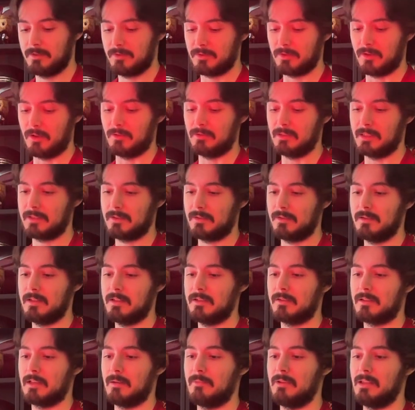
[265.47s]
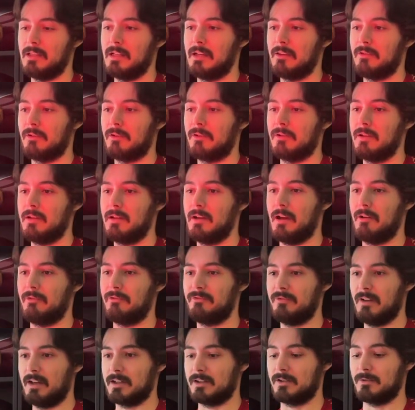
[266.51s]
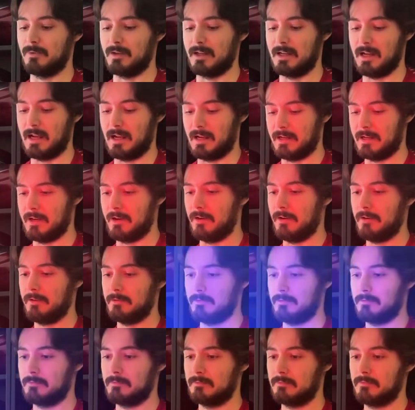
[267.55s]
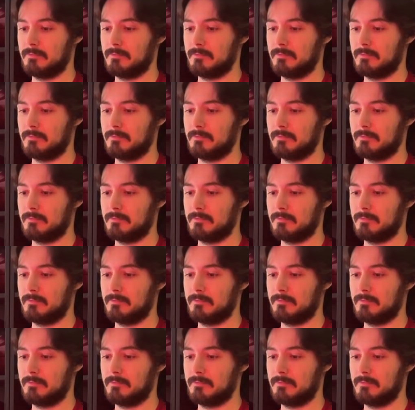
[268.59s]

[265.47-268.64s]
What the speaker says: So let's see some of the other effects we got here.